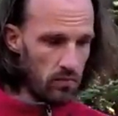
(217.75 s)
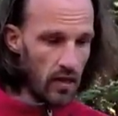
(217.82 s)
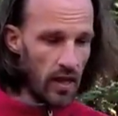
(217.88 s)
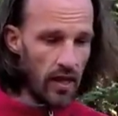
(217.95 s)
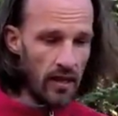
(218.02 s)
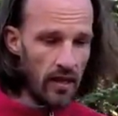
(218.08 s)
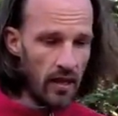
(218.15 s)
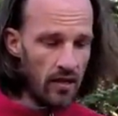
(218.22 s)

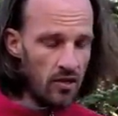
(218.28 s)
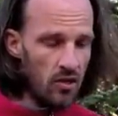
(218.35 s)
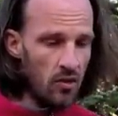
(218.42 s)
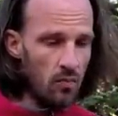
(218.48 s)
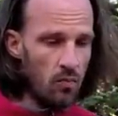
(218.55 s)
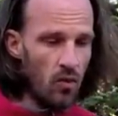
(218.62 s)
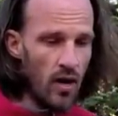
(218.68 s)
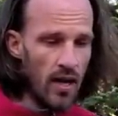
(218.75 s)
And as you
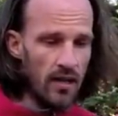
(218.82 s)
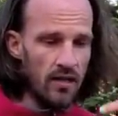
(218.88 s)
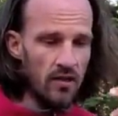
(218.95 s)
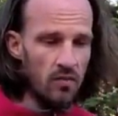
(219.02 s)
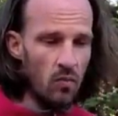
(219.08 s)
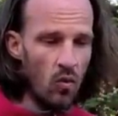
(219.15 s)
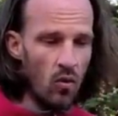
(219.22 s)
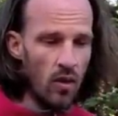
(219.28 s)

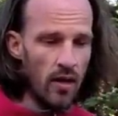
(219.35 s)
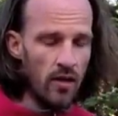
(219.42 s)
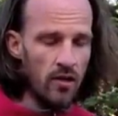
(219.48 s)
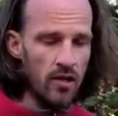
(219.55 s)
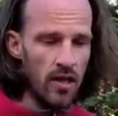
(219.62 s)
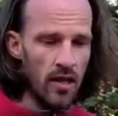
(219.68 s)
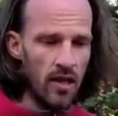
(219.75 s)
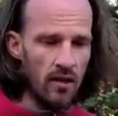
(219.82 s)
practice more
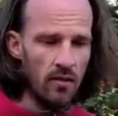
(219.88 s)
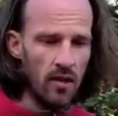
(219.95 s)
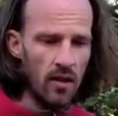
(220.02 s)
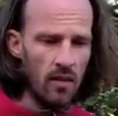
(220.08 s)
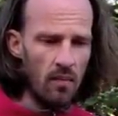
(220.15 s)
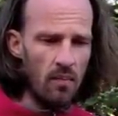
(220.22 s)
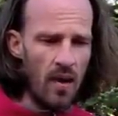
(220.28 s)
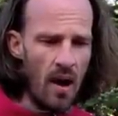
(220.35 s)
energetic,
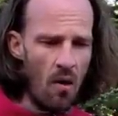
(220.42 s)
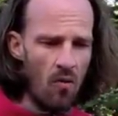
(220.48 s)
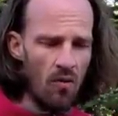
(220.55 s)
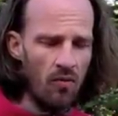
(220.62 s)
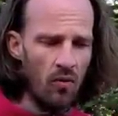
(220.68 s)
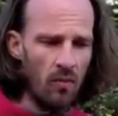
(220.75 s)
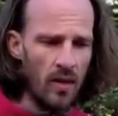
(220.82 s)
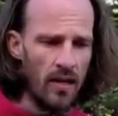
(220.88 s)

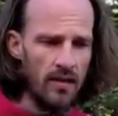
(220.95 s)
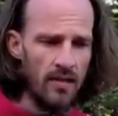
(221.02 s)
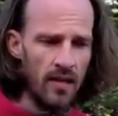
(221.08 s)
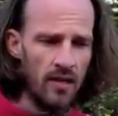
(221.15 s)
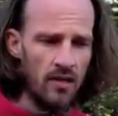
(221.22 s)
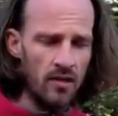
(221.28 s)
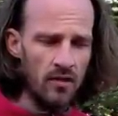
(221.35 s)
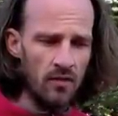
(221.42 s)
powerful
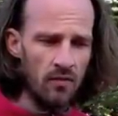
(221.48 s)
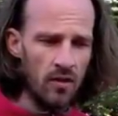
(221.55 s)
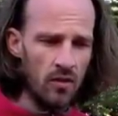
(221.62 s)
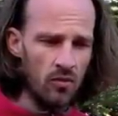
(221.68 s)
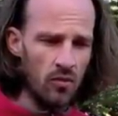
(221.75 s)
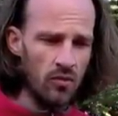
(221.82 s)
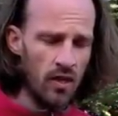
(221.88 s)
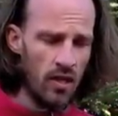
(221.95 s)
meditations and
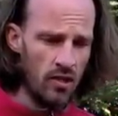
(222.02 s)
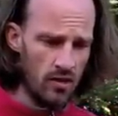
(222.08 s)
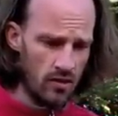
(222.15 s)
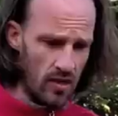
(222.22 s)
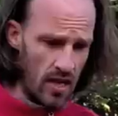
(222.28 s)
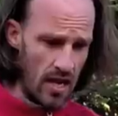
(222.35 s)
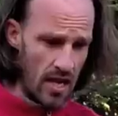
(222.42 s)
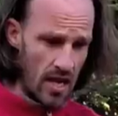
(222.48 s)
visualizations
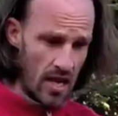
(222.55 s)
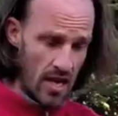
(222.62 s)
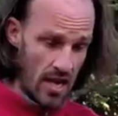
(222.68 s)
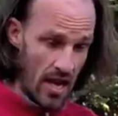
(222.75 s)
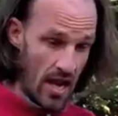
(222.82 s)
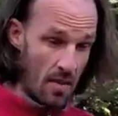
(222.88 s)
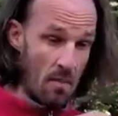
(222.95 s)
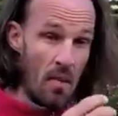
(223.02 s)

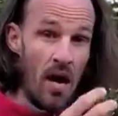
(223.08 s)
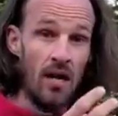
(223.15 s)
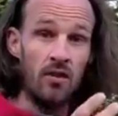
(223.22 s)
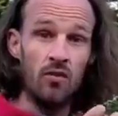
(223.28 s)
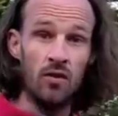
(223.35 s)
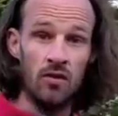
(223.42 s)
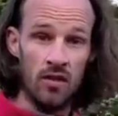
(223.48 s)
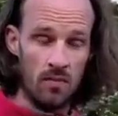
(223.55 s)
and
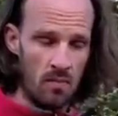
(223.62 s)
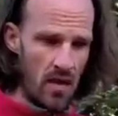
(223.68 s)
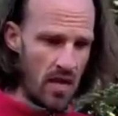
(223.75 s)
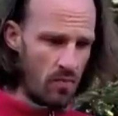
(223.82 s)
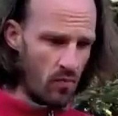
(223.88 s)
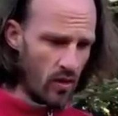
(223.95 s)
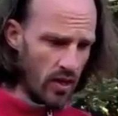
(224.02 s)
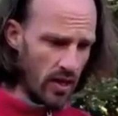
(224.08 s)
mantras, it may
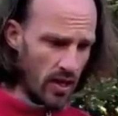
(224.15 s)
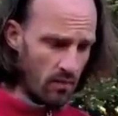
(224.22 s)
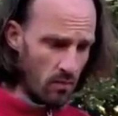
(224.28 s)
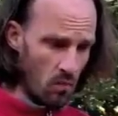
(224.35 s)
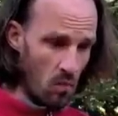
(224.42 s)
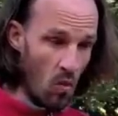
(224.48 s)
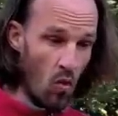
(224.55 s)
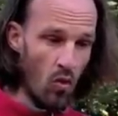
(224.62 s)
bring up
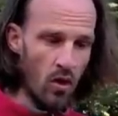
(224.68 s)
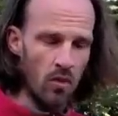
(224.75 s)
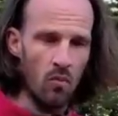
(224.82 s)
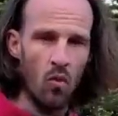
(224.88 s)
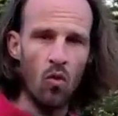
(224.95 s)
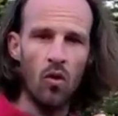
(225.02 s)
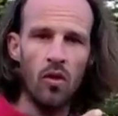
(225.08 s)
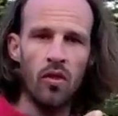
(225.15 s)
more and
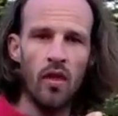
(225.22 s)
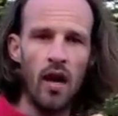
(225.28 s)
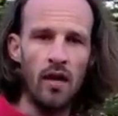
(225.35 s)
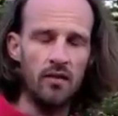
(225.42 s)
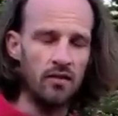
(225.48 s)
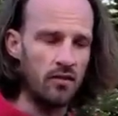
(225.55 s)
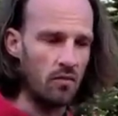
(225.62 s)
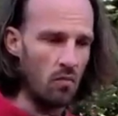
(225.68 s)
more
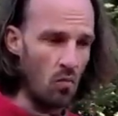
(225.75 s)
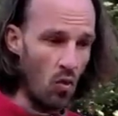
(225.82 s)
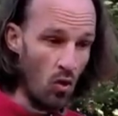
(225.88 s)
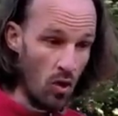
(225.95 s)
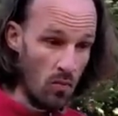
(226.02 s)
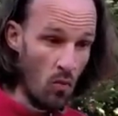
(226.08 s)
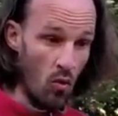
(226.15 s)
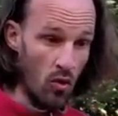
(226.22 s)
thoughts, more
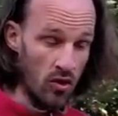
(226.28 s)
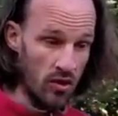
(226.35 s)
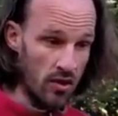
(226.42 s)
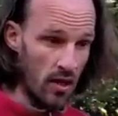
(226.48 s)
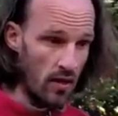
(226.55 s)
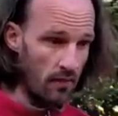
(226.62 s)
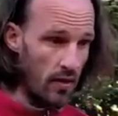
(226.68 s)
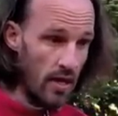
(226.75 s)
and more
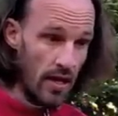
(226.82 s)
stuff.